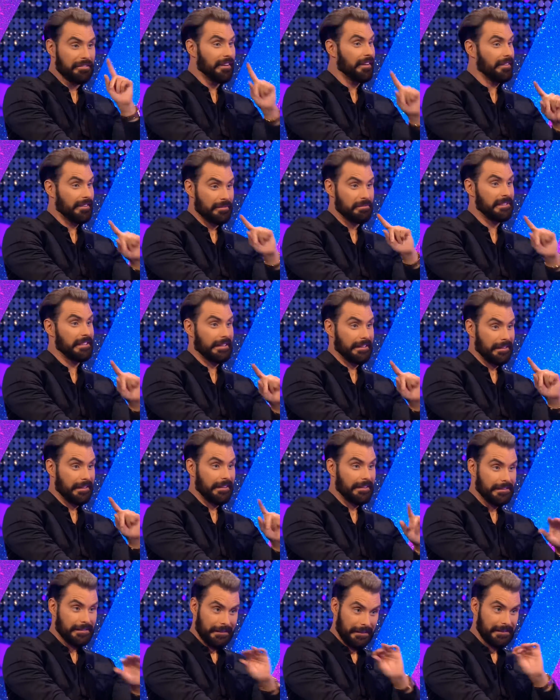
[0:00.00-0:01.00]
heard them sing
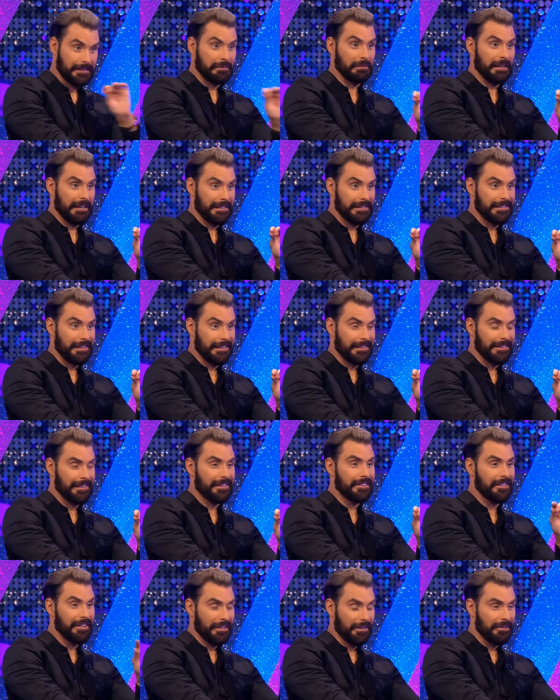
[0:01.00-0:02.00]
this, it's amazing.
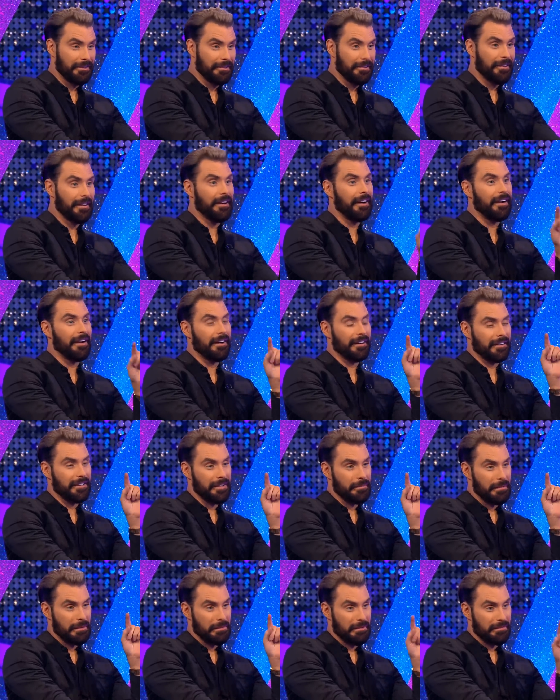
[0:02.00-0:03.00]
You are going
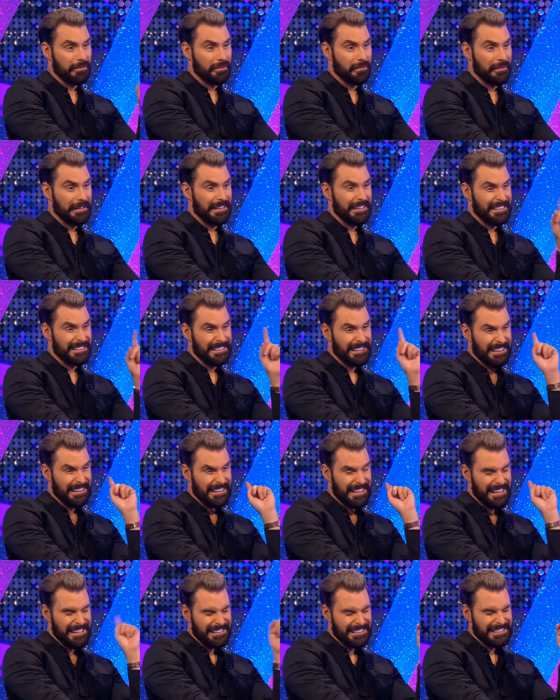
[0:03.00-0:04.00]
to be performing to
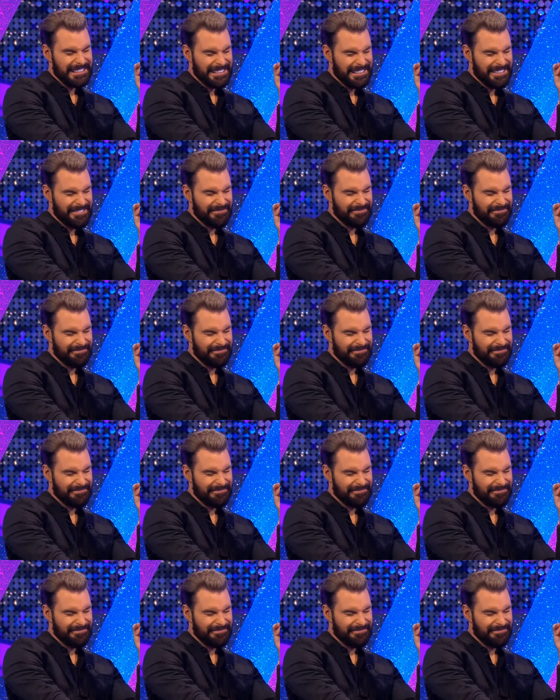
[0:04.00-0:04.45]
this. You